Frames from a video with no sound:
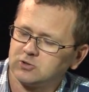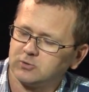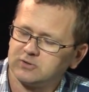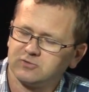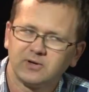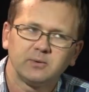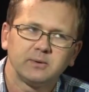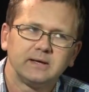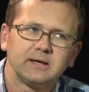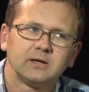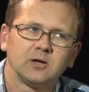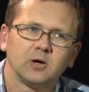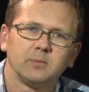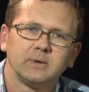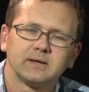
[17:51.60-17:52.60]
So it's very
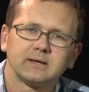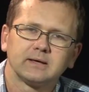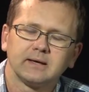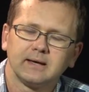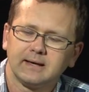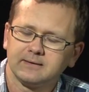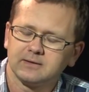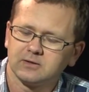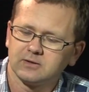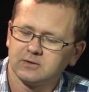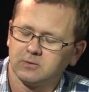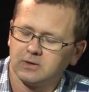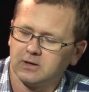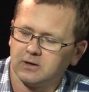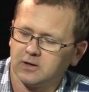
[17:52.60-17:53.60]
economic, and there
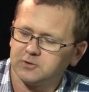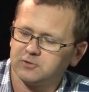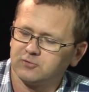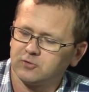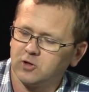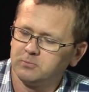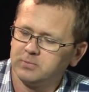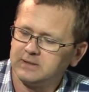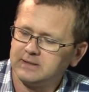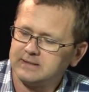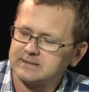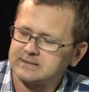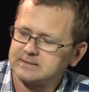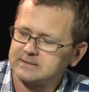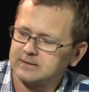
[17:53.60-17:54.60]
are a lot of
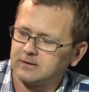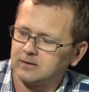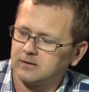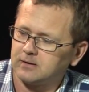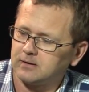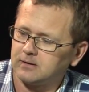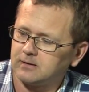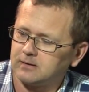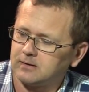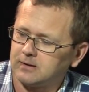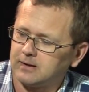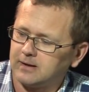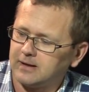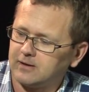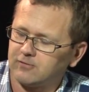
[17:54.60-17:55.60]
companies
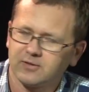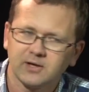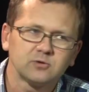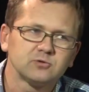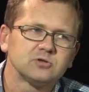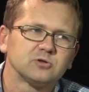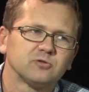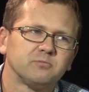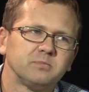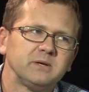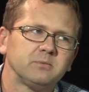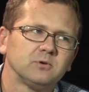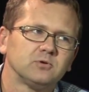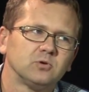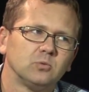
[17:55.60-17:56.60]
have thousands of
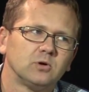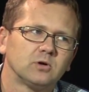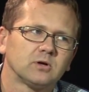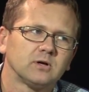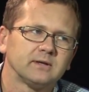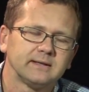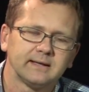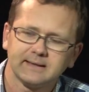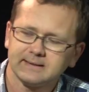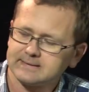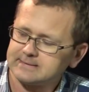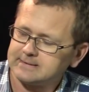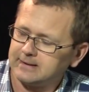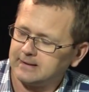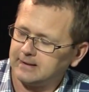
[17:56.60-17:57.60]
people to work on
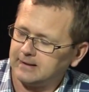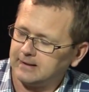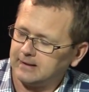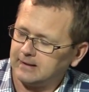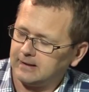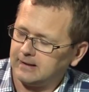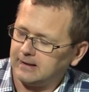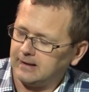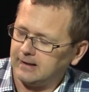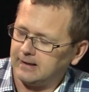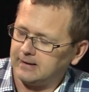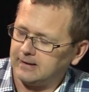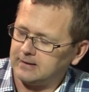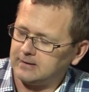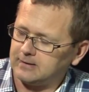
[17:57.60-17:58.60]
that.
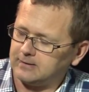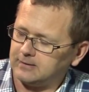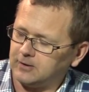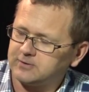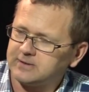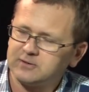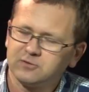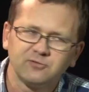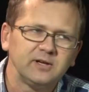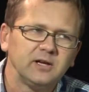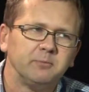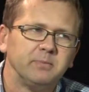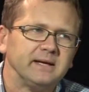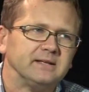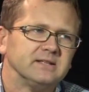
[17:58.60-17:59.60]
Not in the
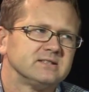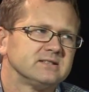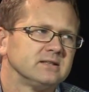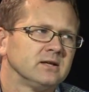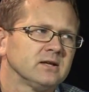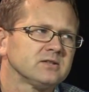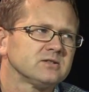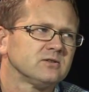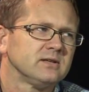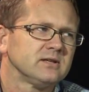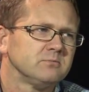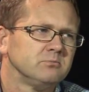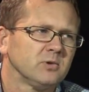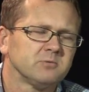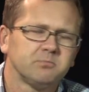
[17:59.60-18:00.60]
Philippines, not
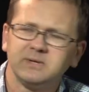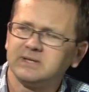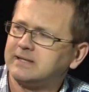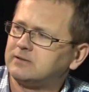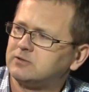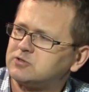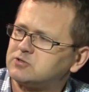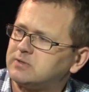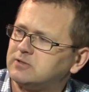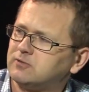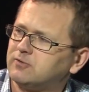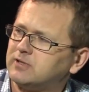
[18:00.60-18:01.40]
big industry